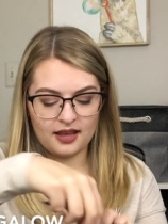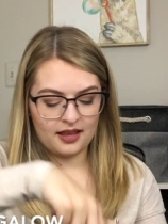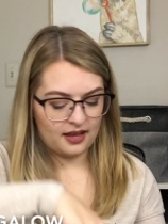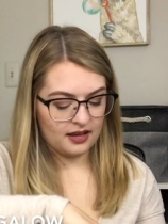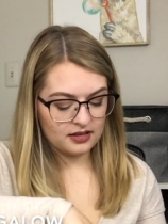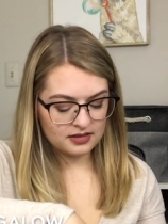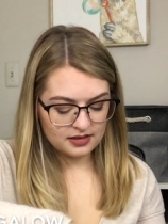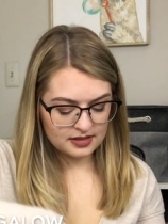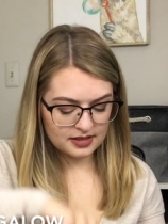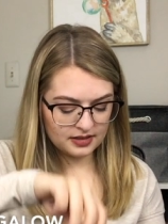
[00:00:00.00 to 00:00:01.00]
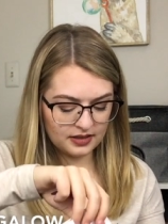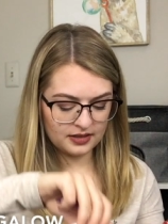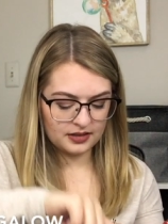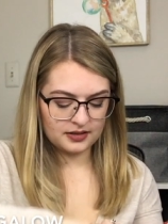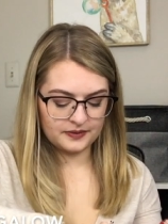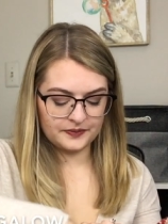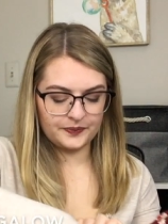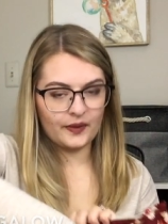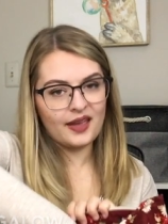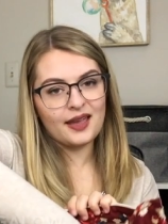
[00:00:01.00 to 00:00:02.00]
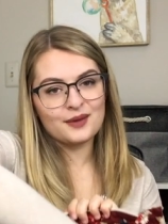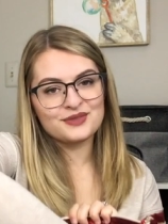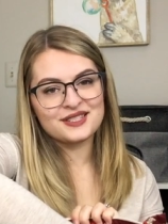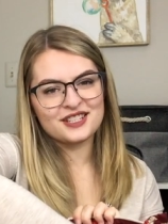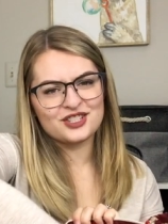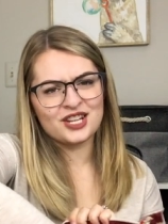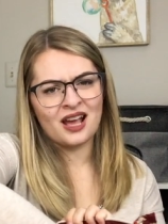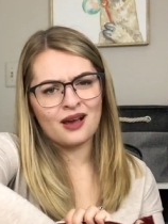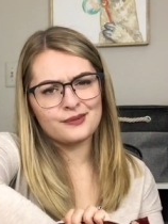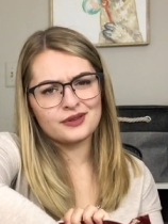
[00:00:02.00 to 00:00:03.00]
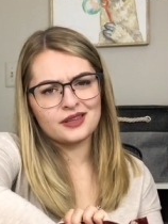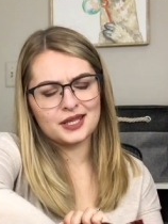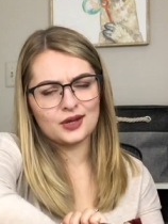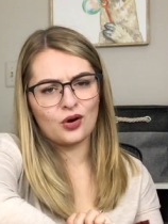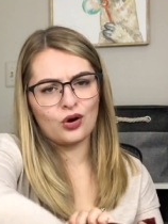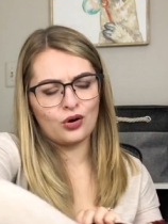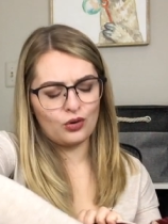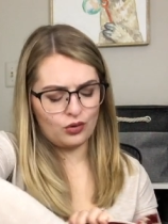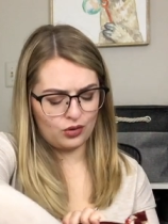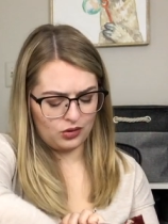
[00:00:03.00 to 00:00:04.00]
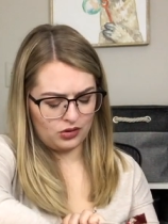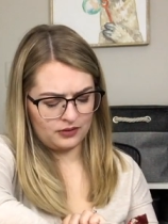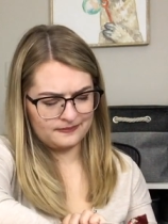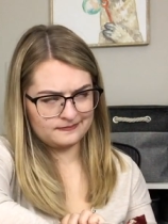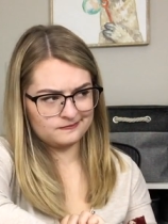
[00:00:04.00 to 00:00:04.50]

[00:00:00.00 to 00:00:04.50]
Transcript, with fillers: and I am stitching up the whole